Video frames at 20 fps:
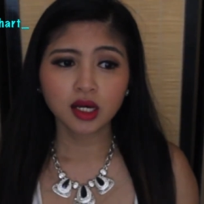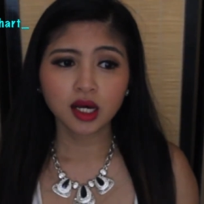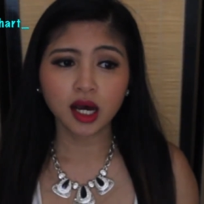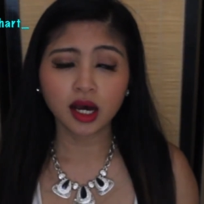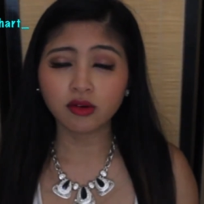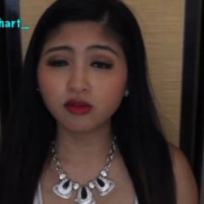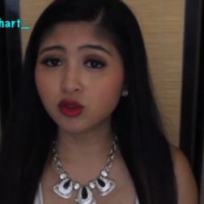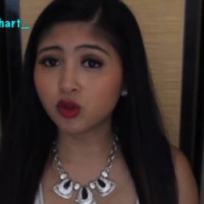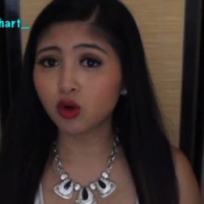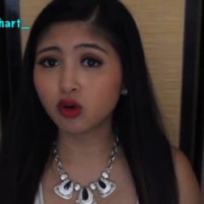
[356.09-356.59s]

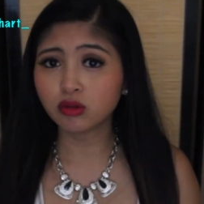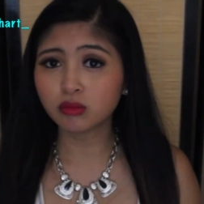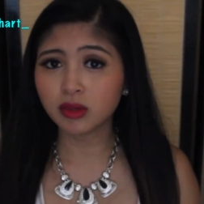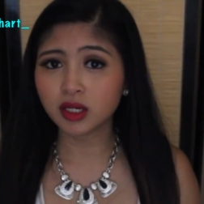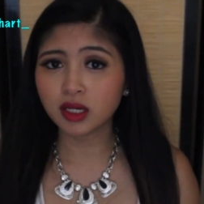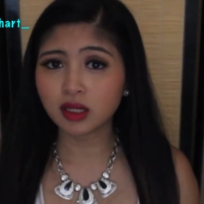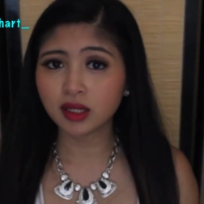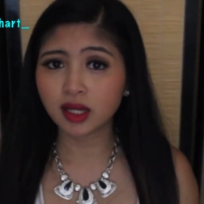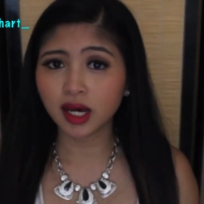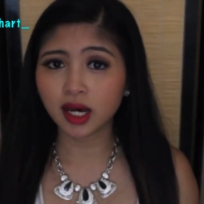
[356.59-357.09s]
have told
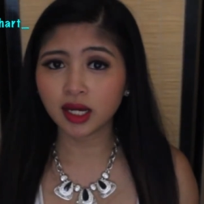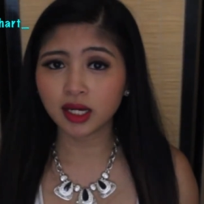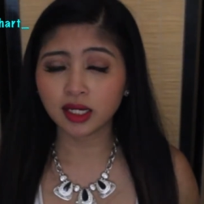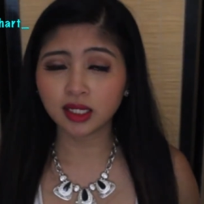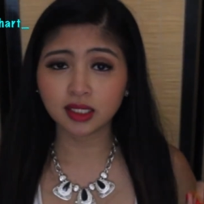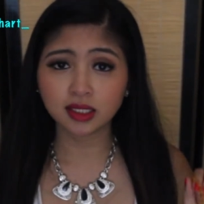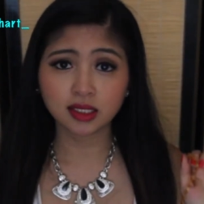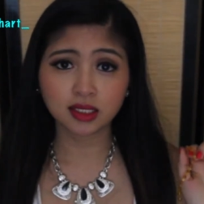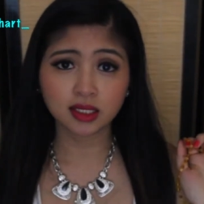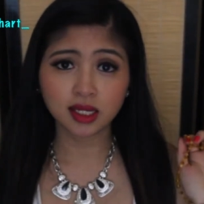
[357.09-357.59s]
me that
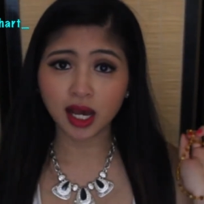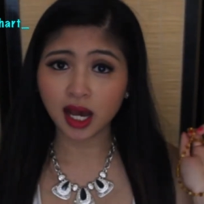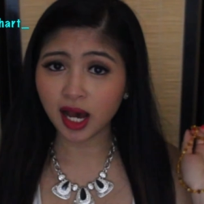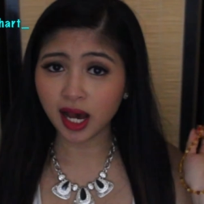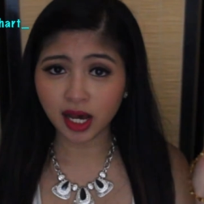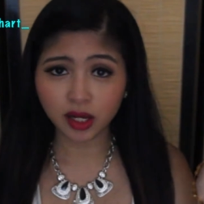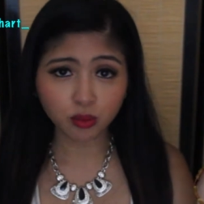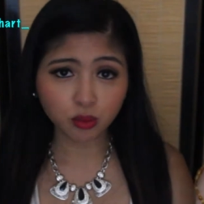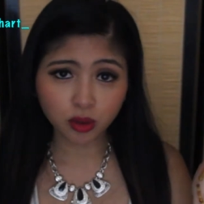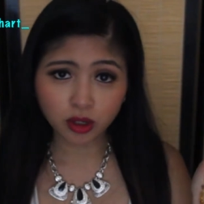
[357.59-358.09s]
it
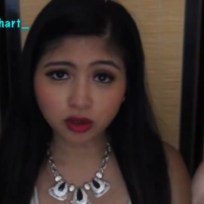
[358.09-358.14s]
had